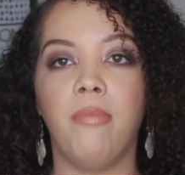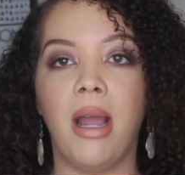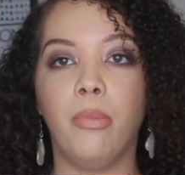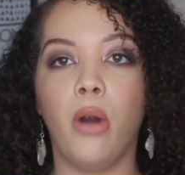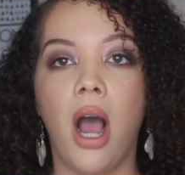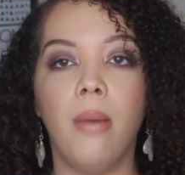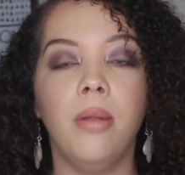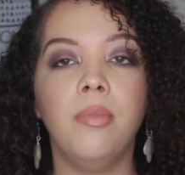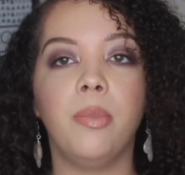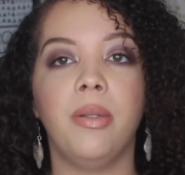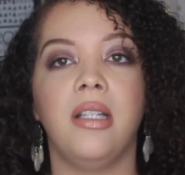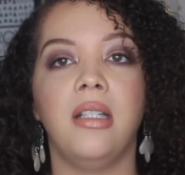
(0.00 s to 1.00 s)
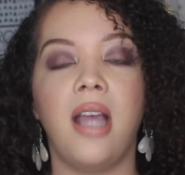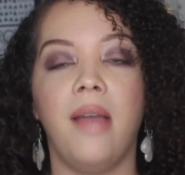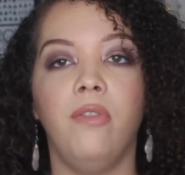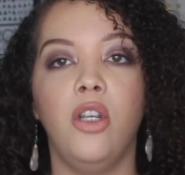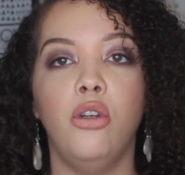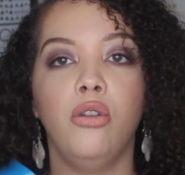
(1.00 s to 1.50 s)
of my problems, but since
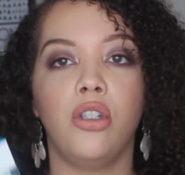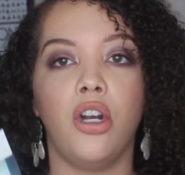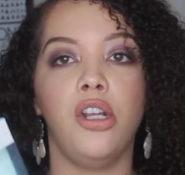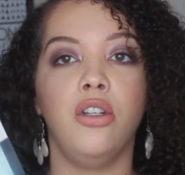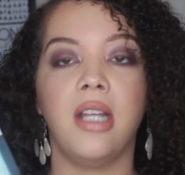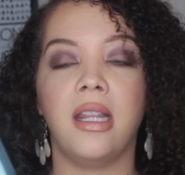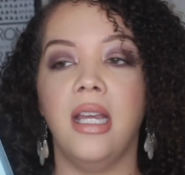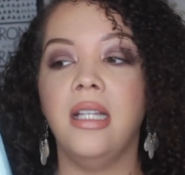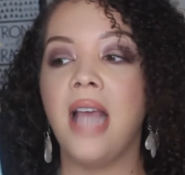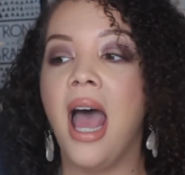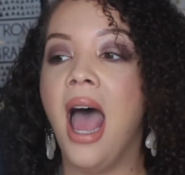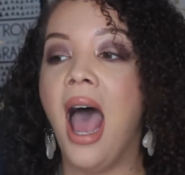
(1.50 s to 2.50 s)
I've started using this,